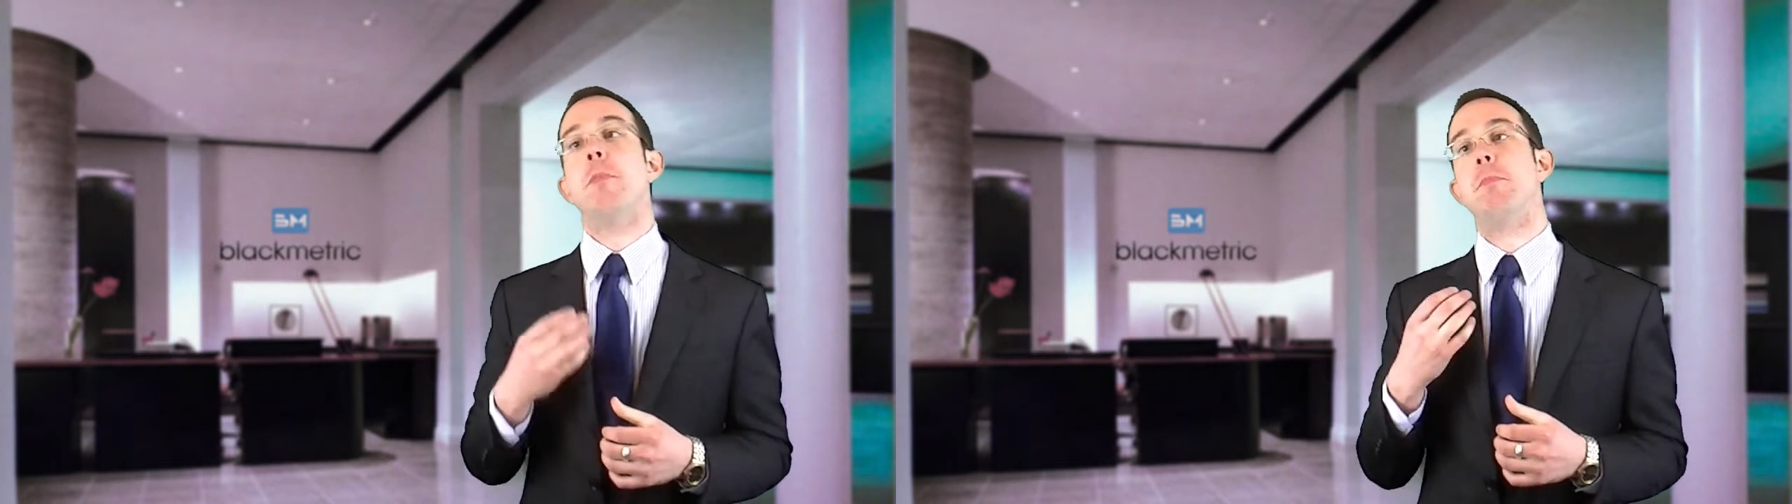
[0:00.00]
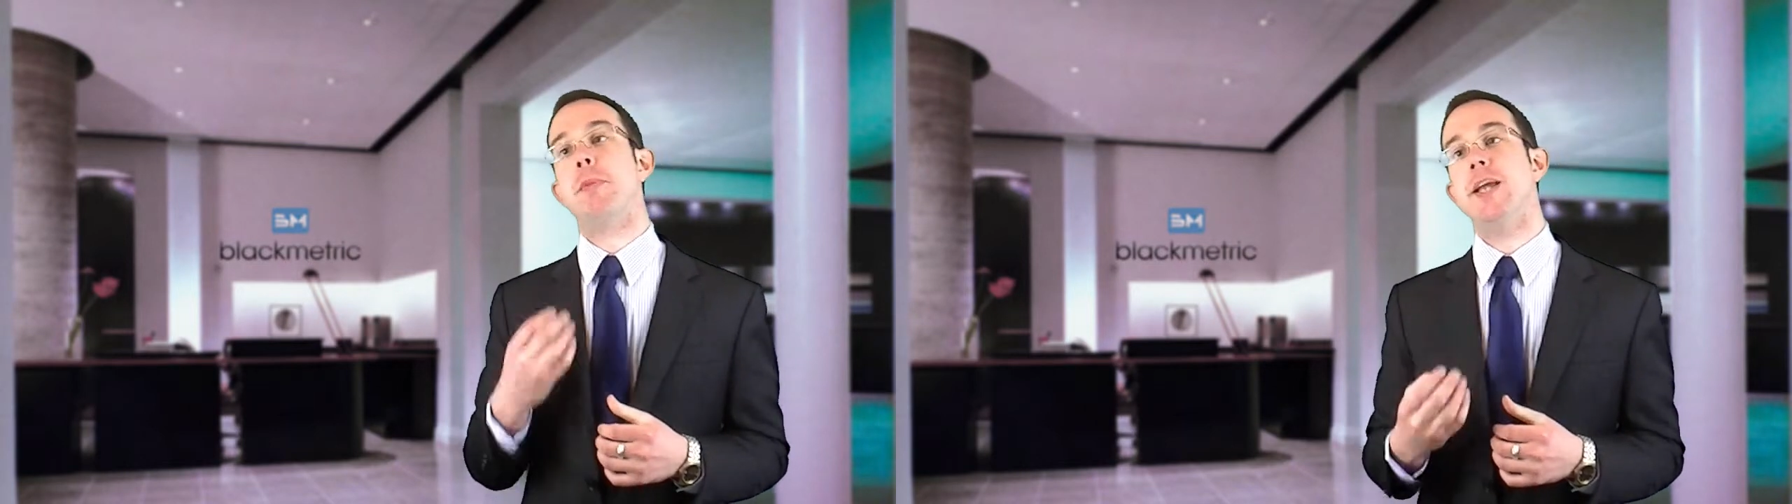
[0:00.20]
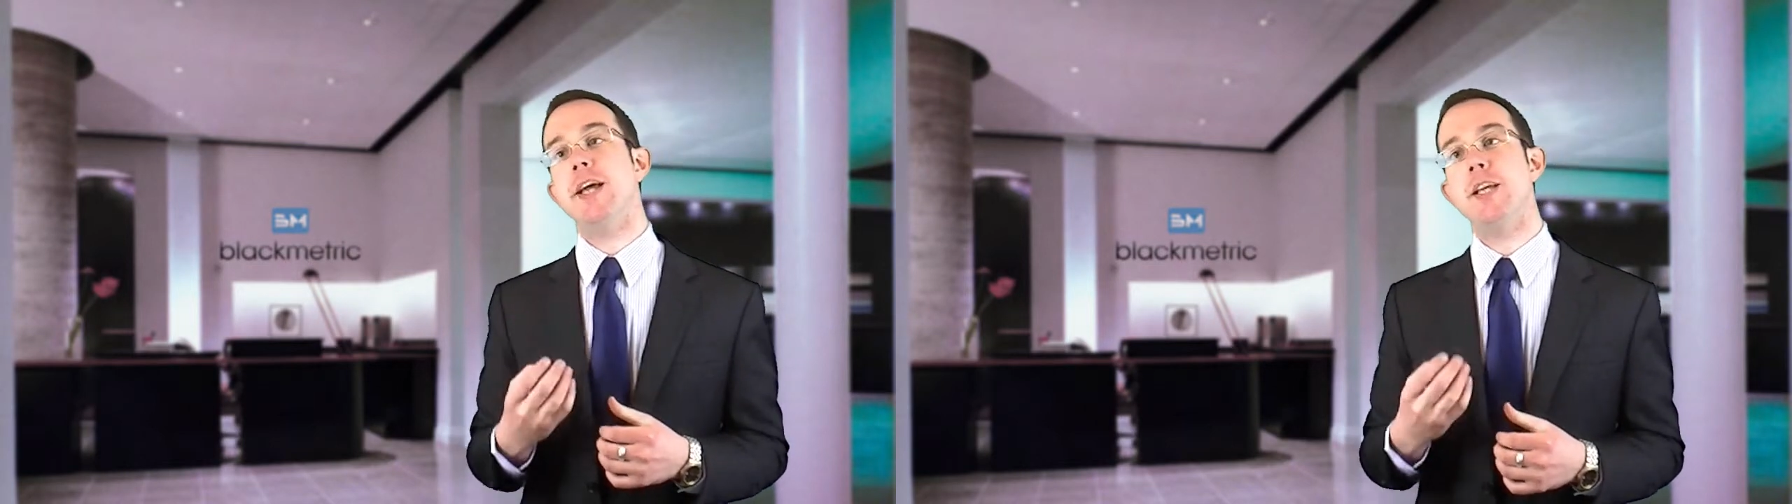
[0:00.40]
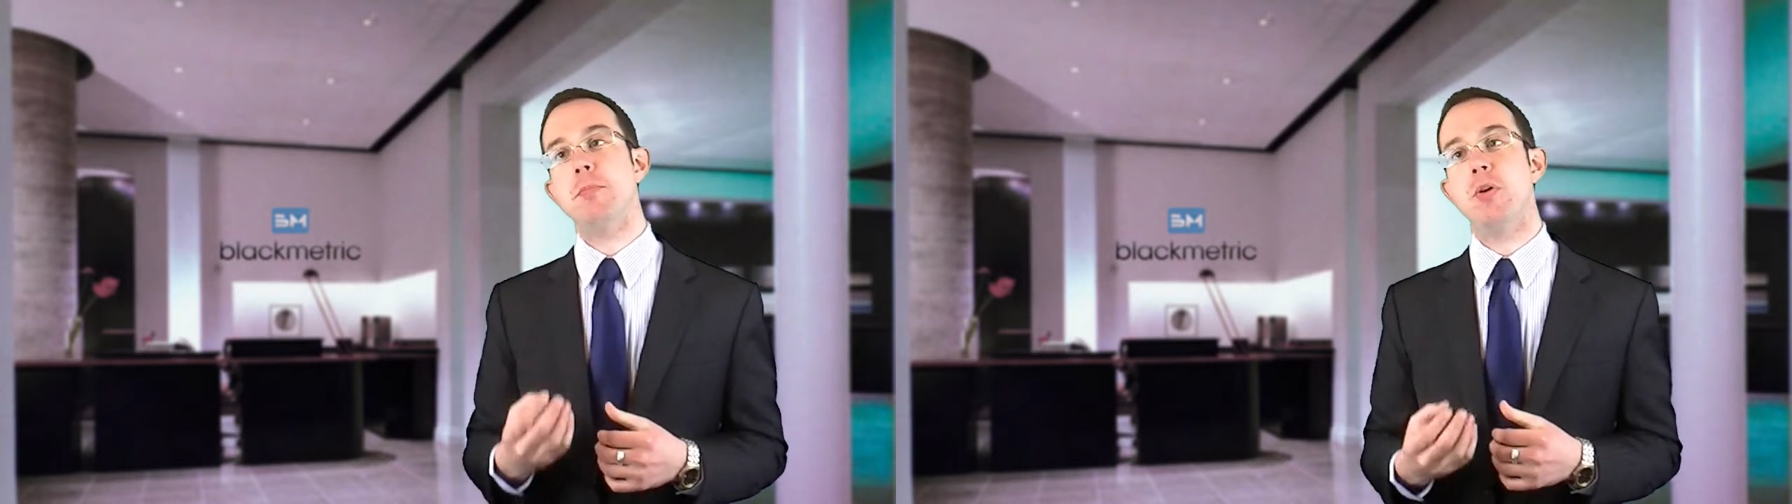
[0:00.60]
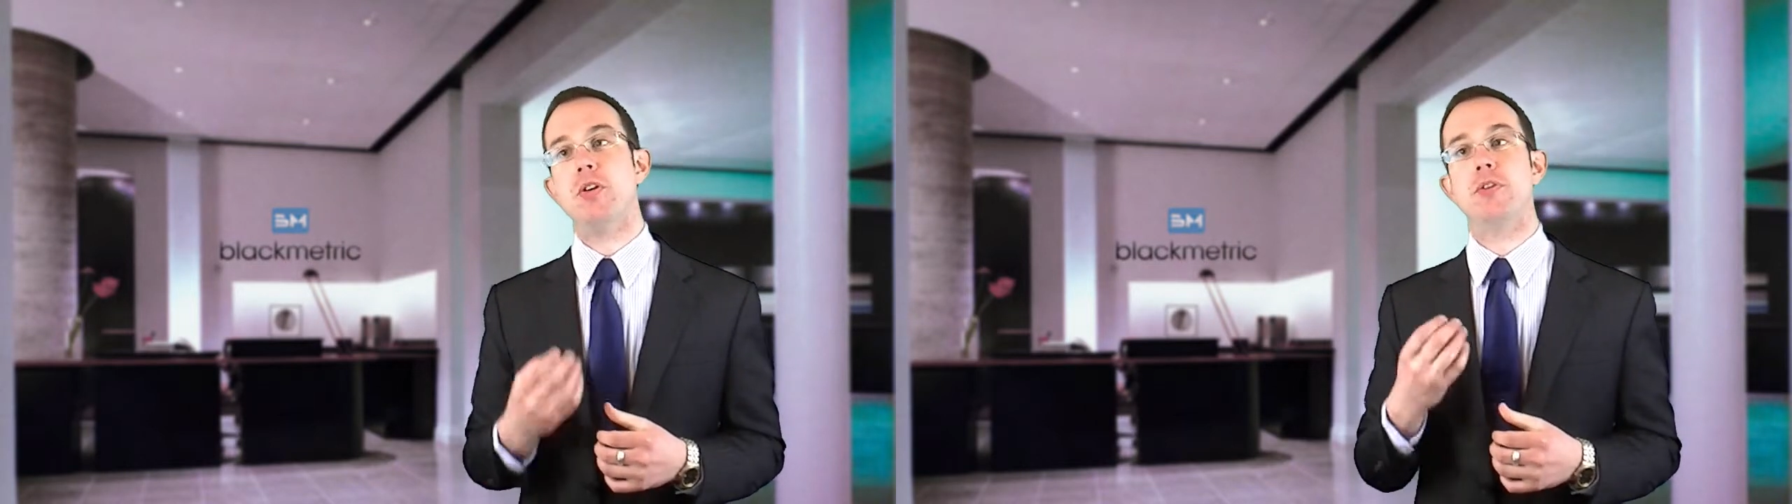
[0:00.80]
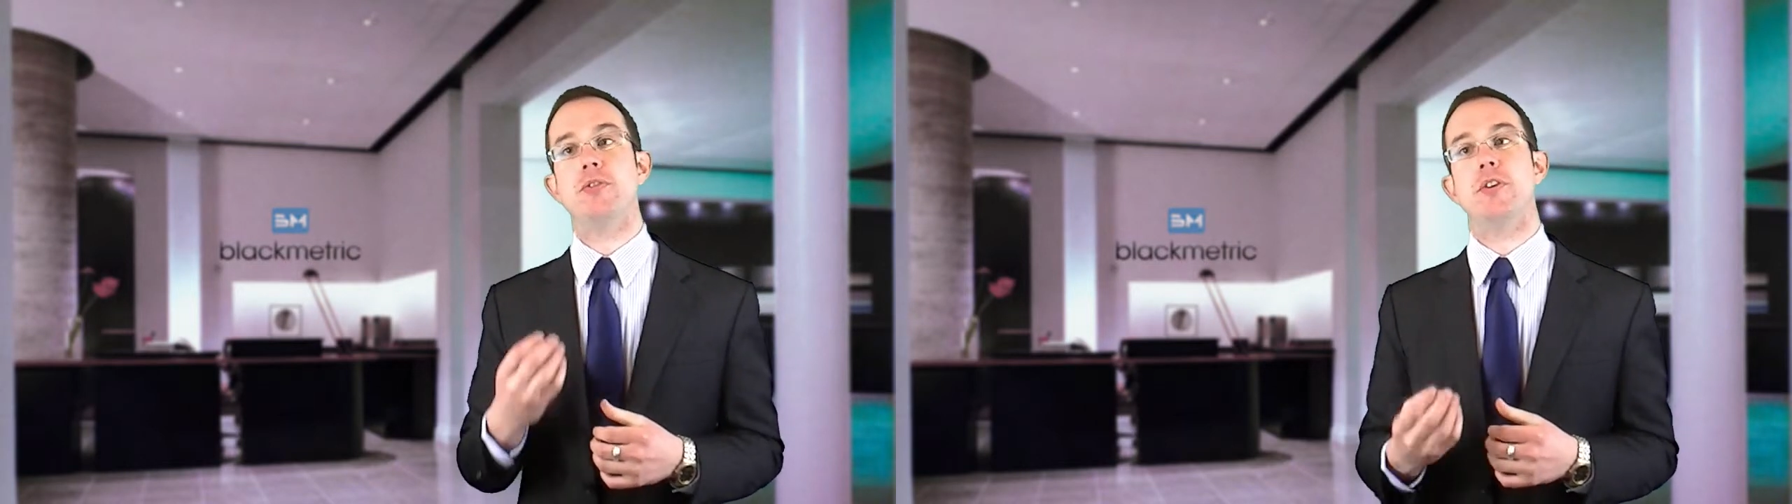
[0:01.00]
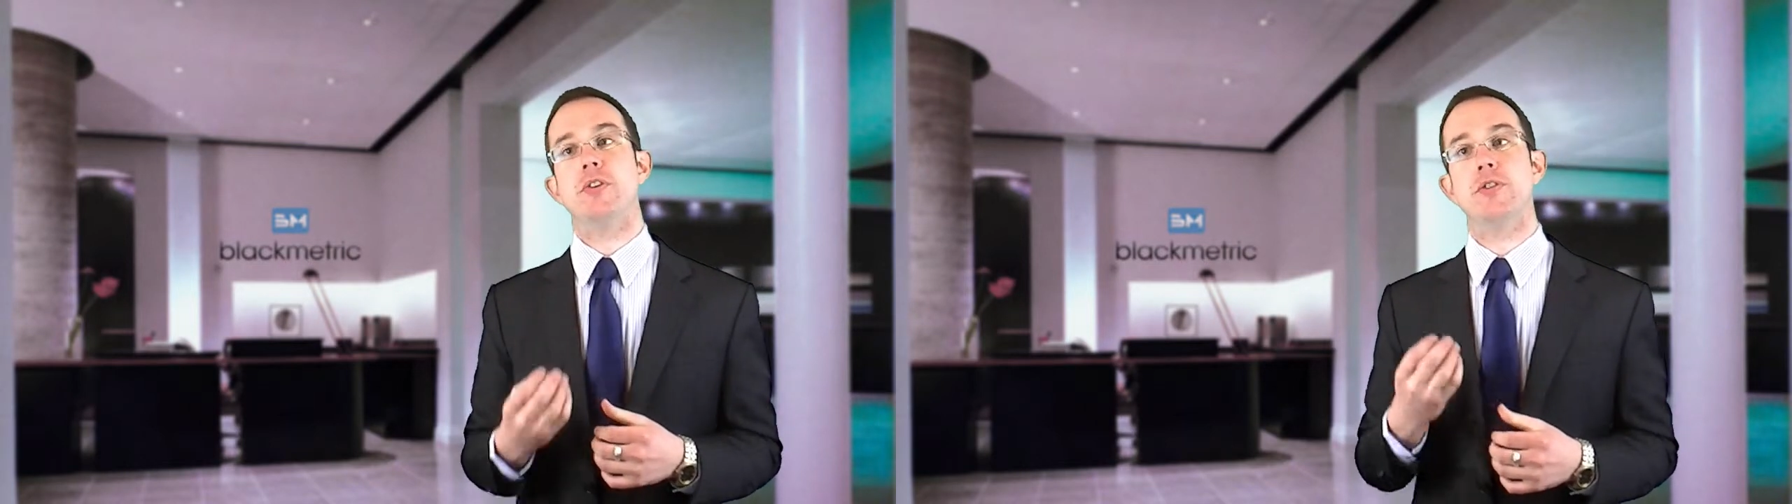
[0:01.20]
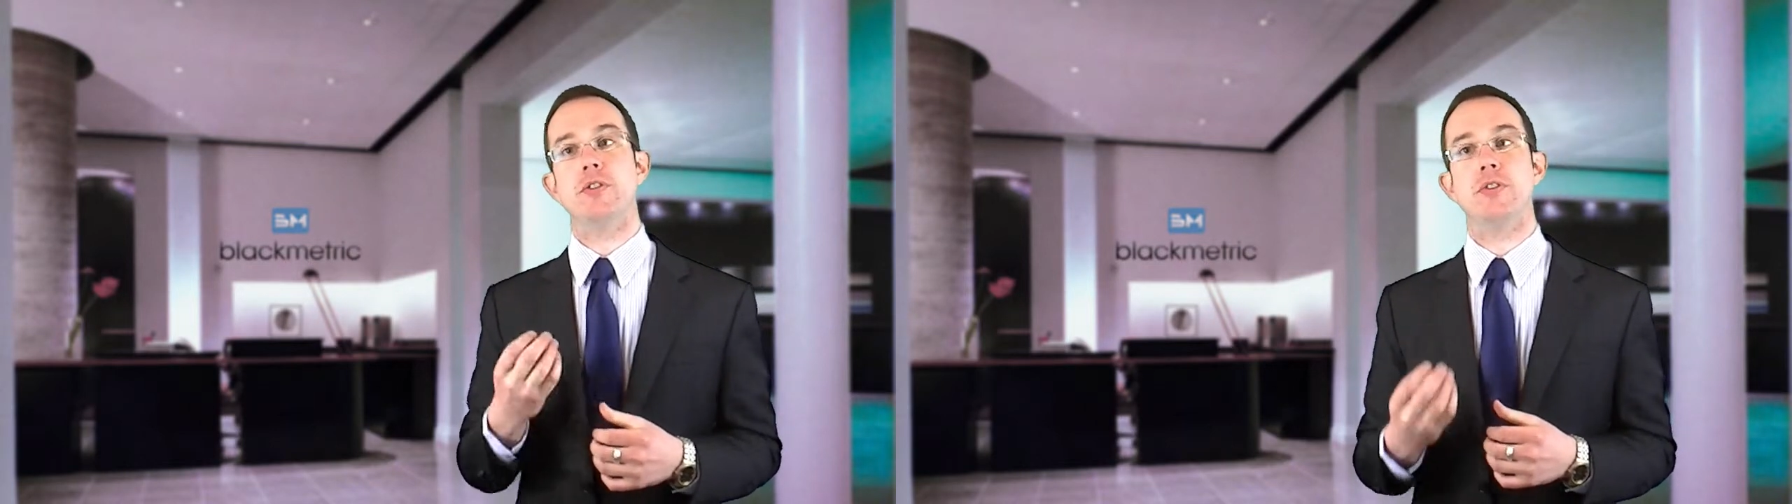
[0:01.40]
BABOK
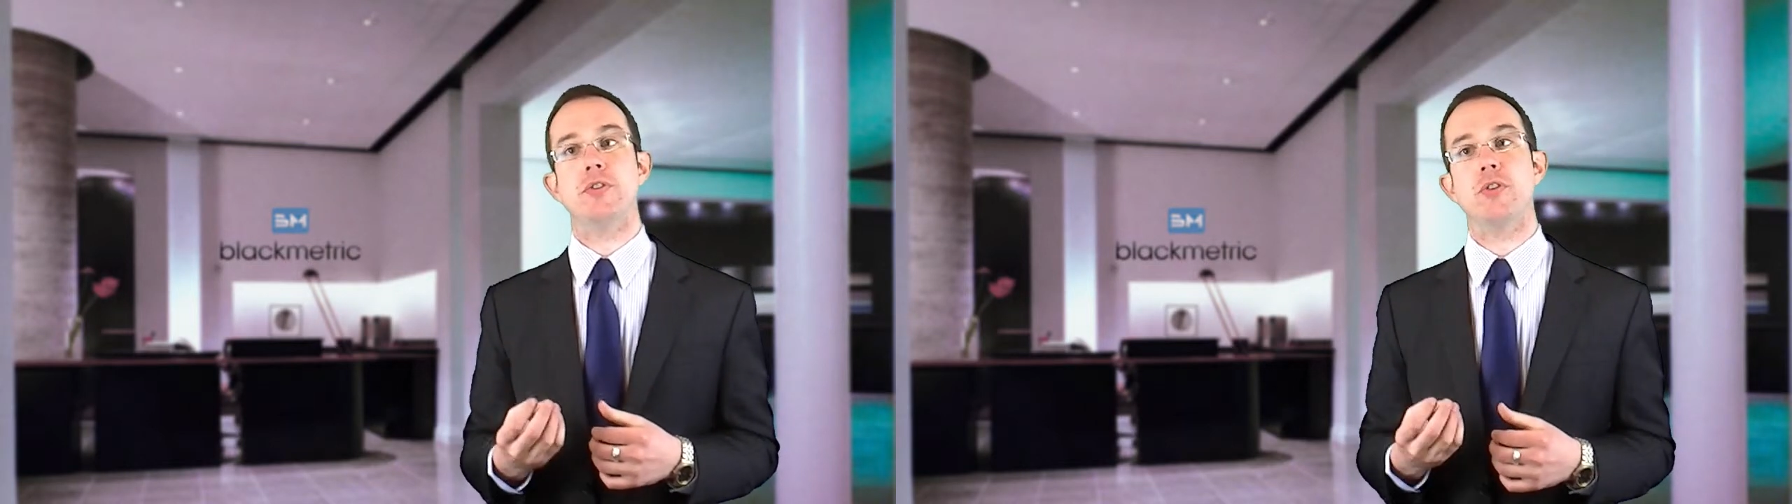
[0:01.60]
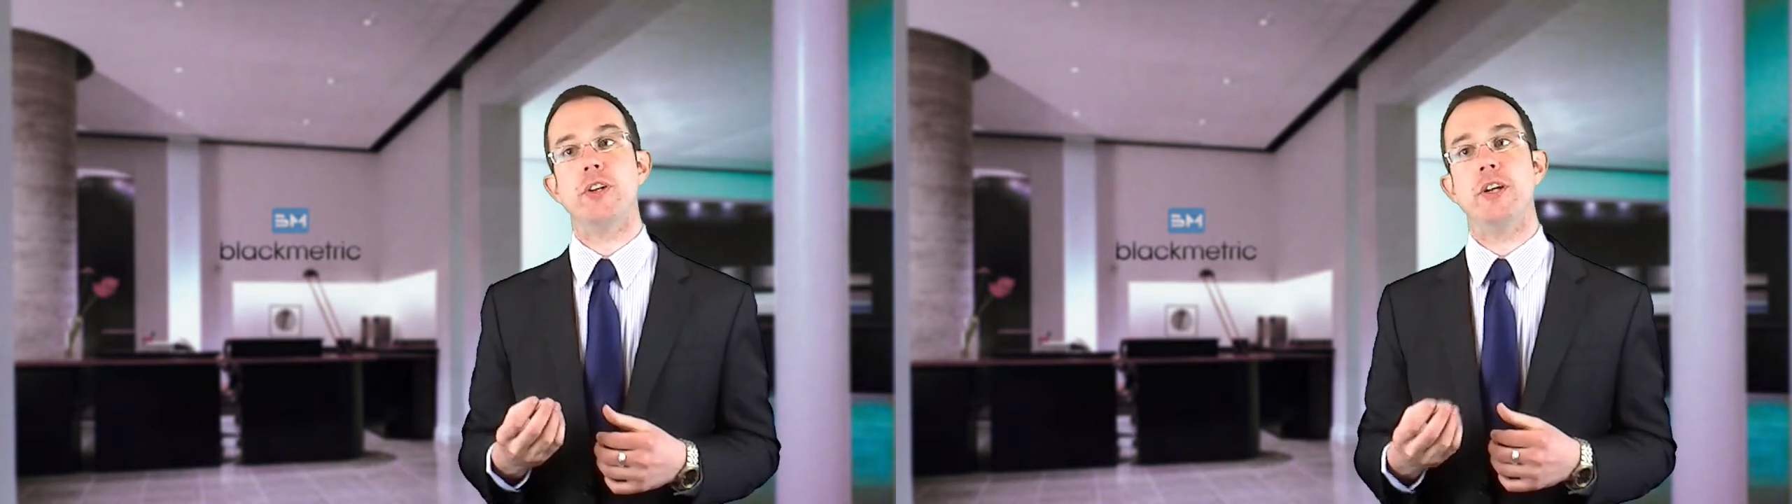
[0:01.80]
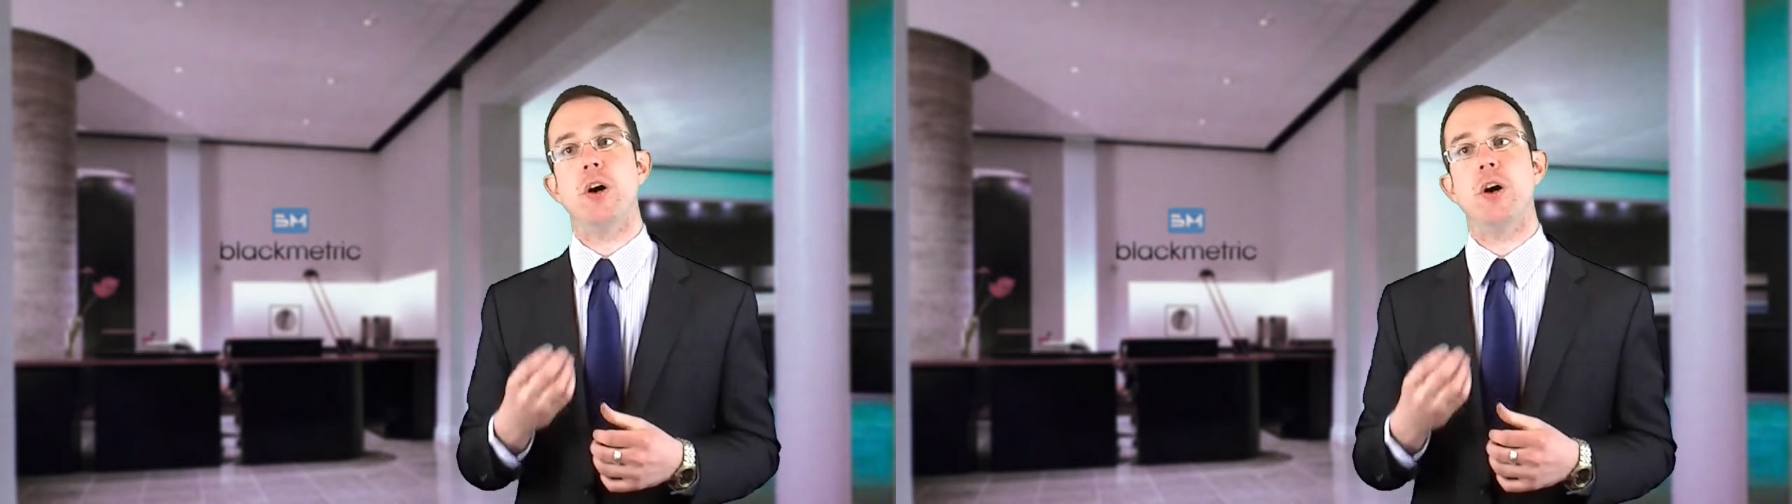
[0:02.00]
version 3